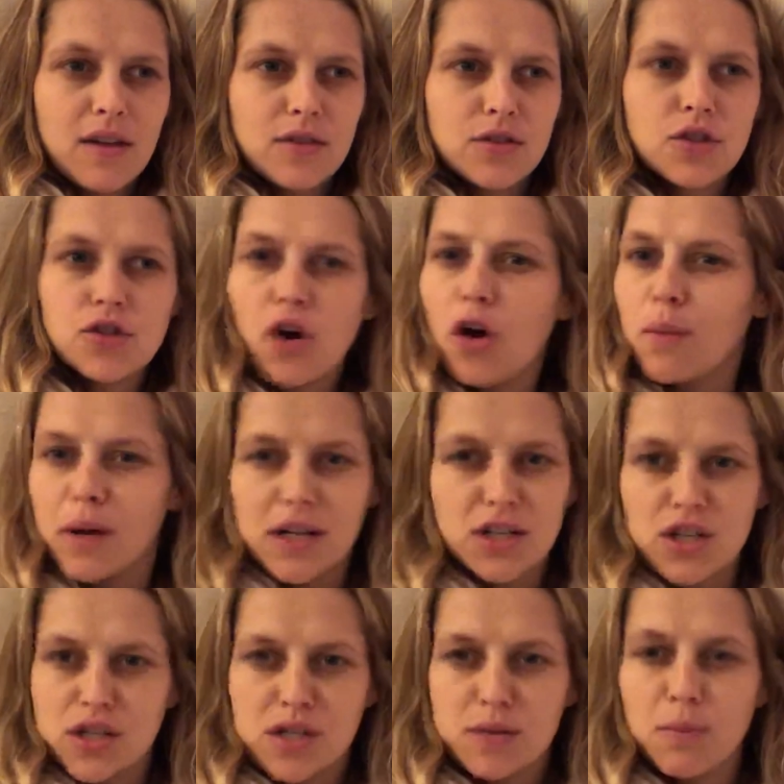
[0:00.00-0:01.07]
so much
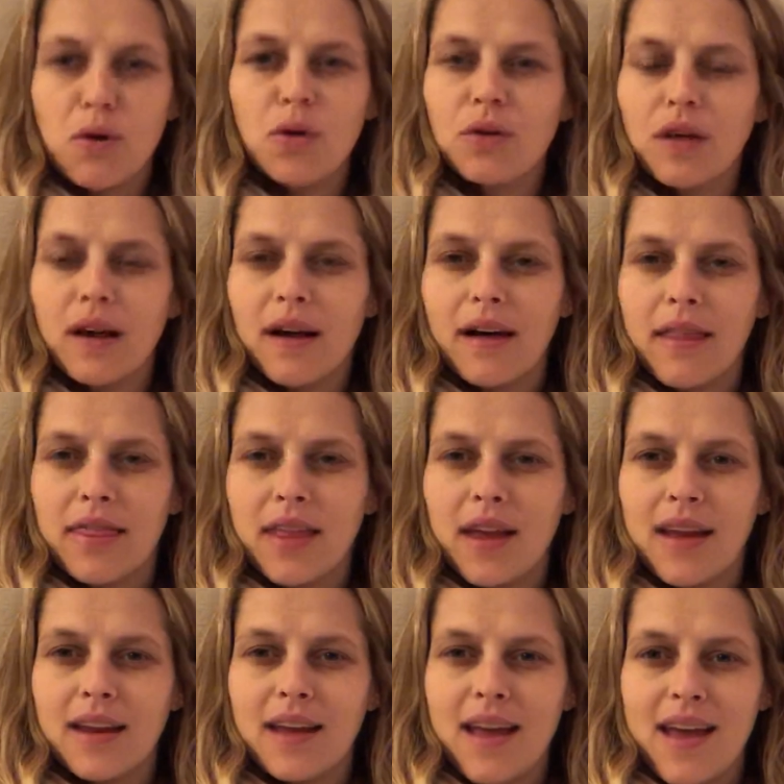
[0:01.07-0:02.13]
smaller
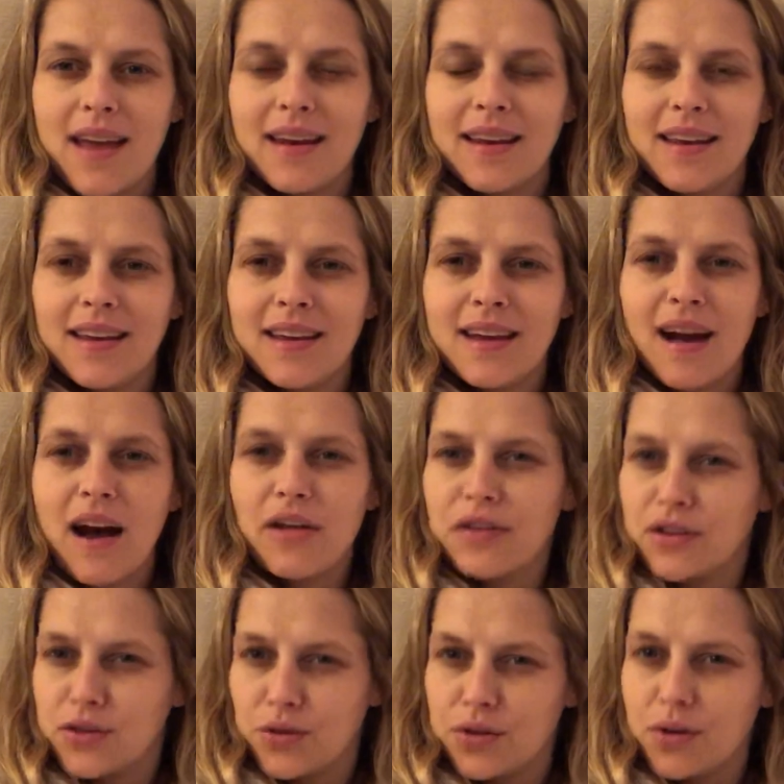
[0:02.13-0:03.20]
than any other
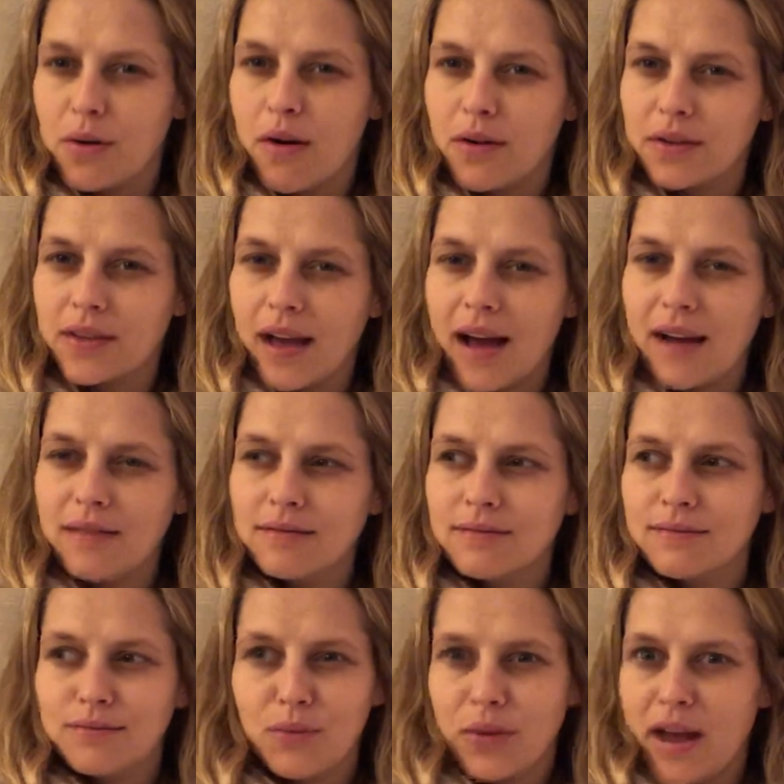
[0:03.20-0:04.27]
2-year-old that
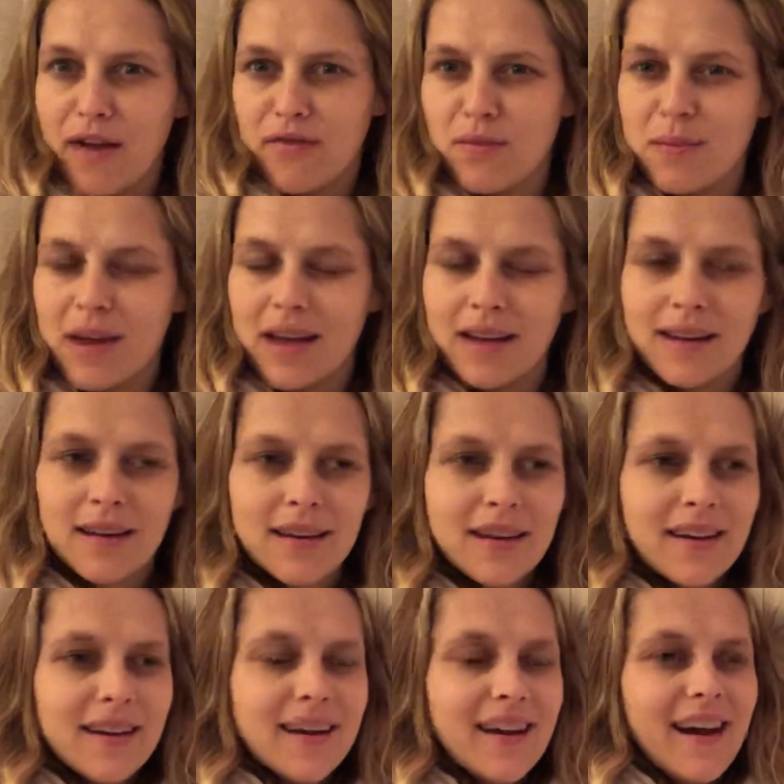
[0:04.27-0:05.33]
we ever meet.
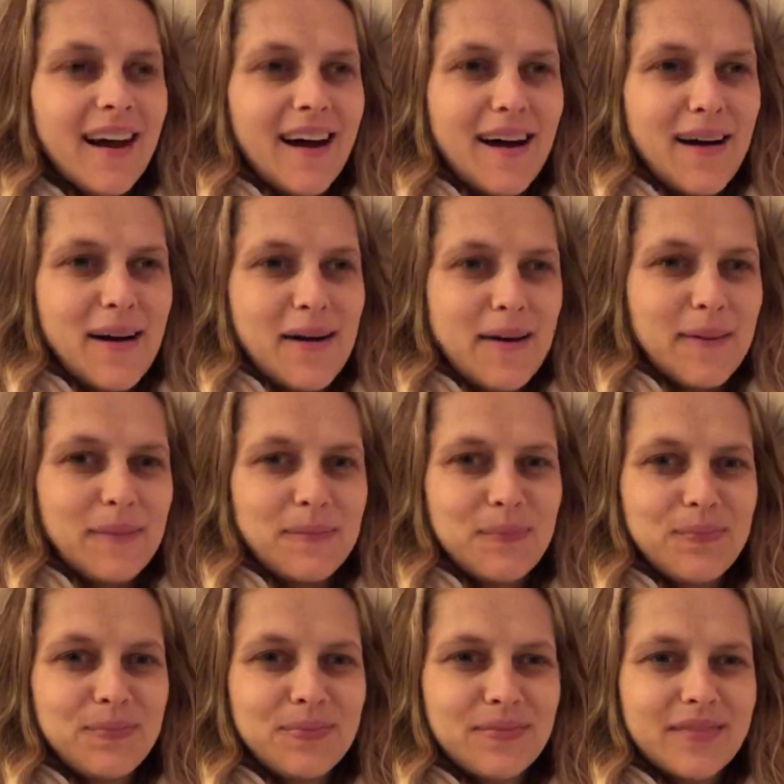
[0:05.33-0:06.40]

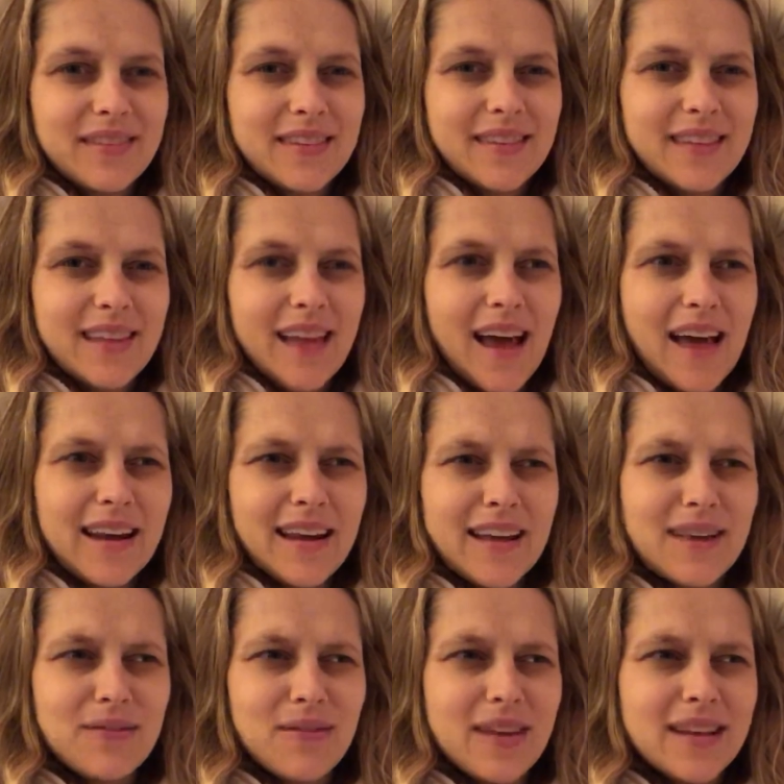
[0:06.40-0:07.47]
And
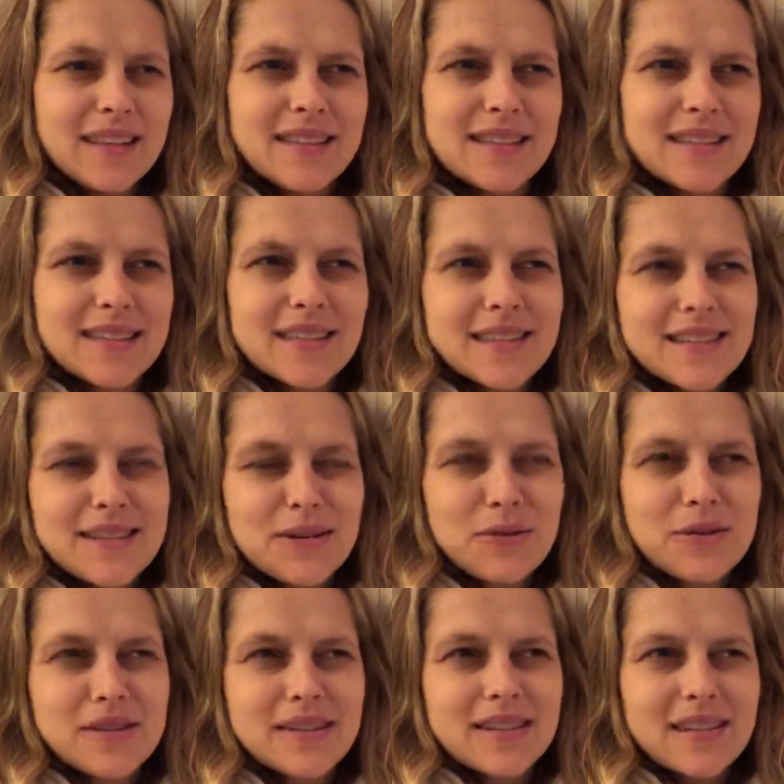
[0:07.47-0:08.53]
he's just
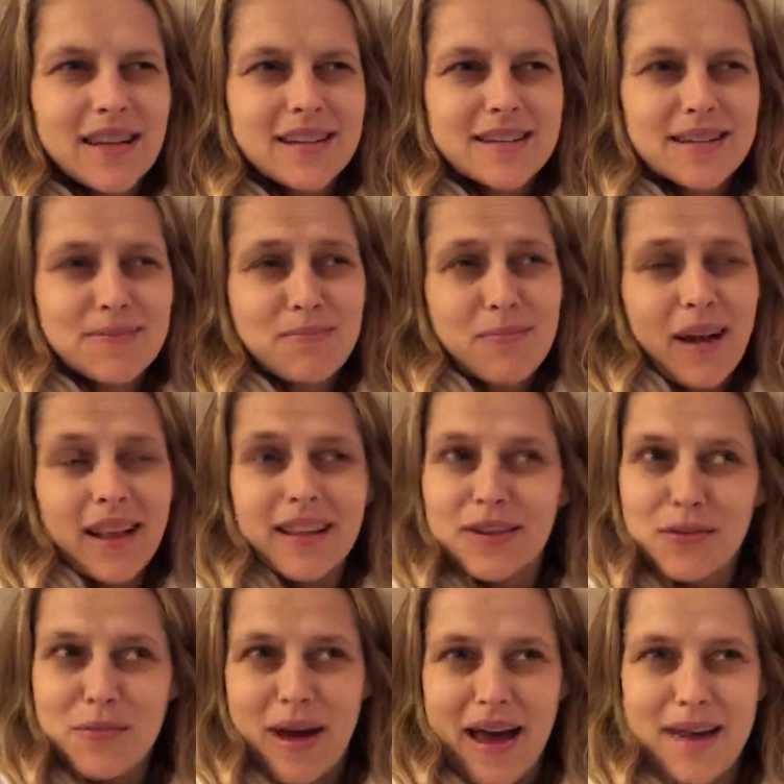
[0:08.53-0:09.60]
still such my
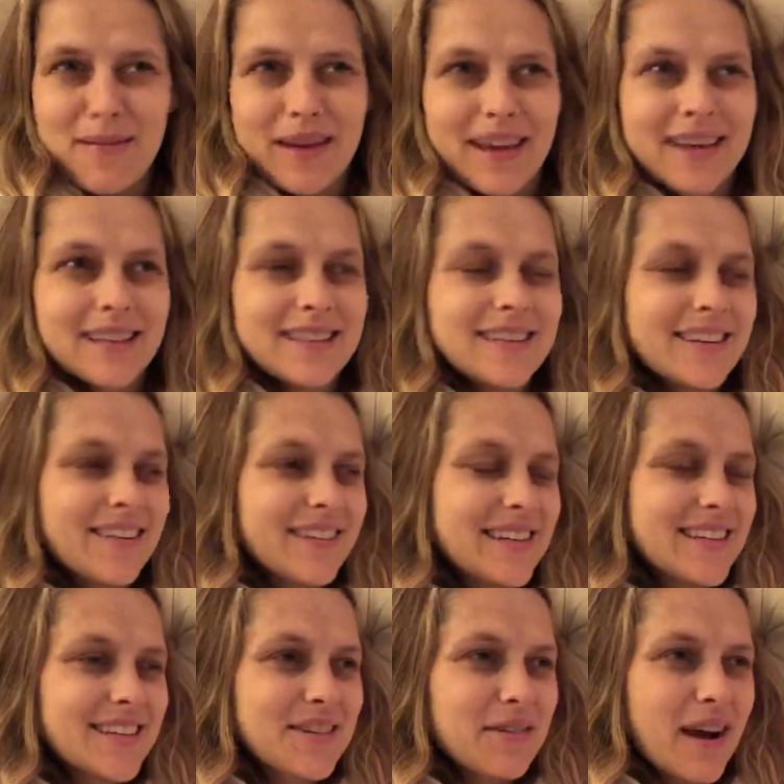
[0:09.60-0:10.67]
little baby. So
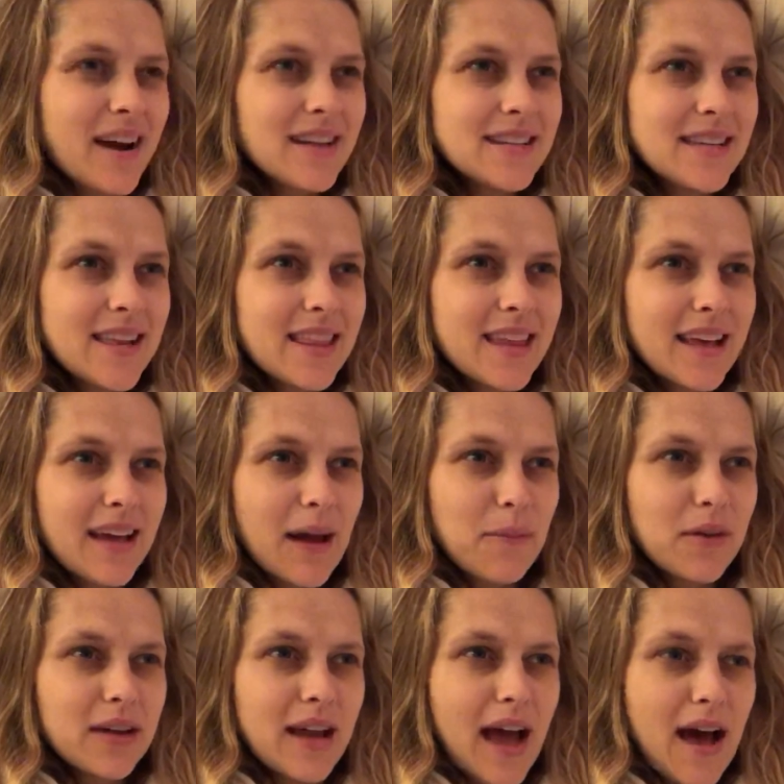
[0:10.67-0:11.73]
it's crazy to think
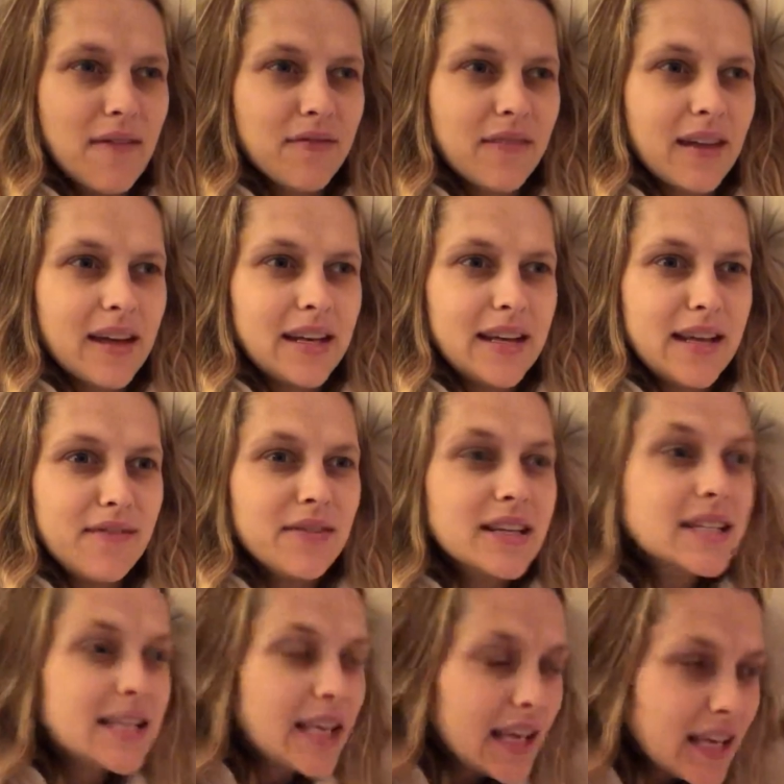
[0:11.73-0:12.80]
I'm going to have an
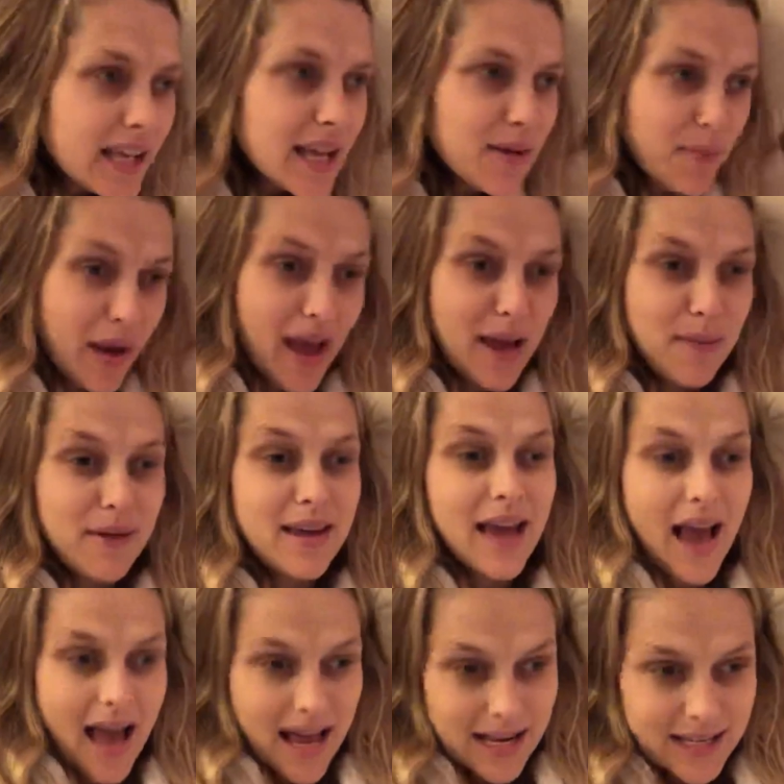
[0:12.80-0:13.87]
even teenier baby
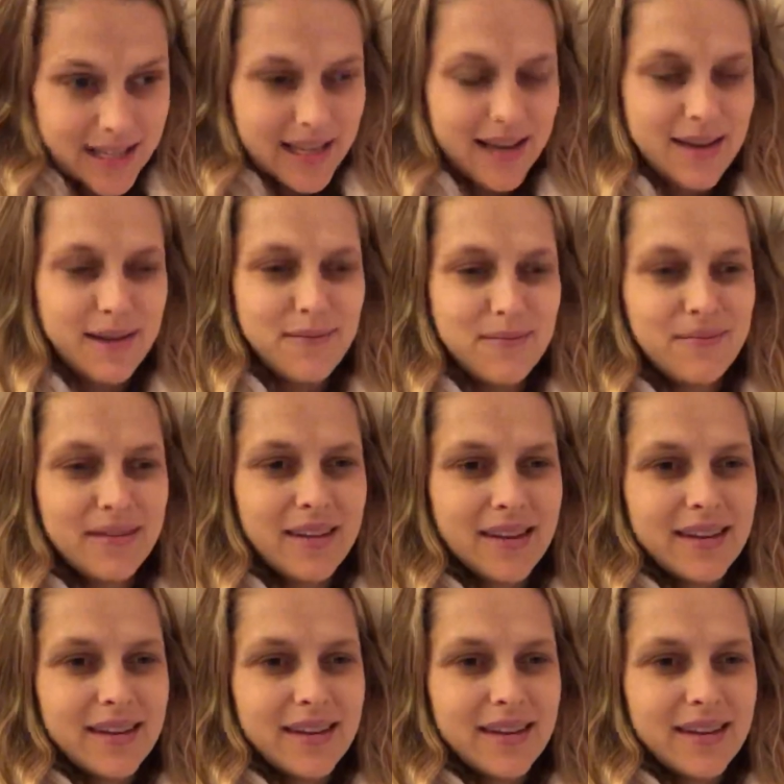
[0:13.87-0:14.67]
and him.